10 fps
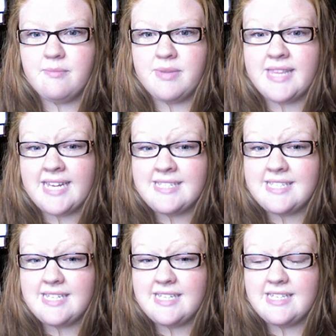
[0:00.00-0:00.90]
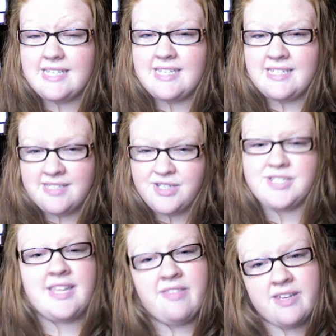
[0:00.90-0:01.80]
But that is easier
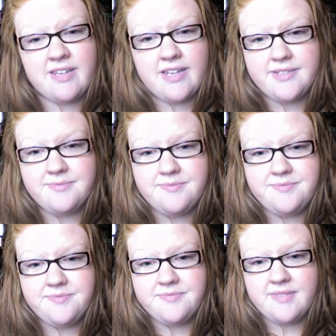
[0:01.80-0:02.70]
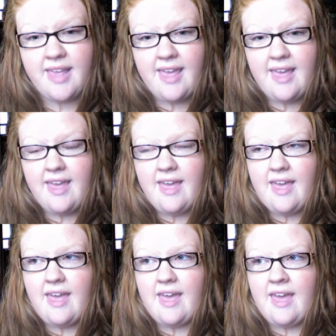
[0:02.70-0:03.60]
said than done.
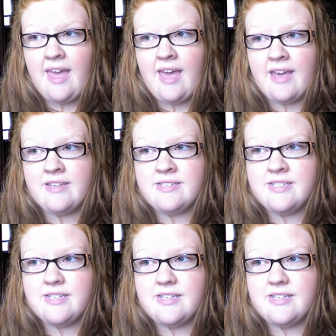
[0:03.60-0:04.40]
And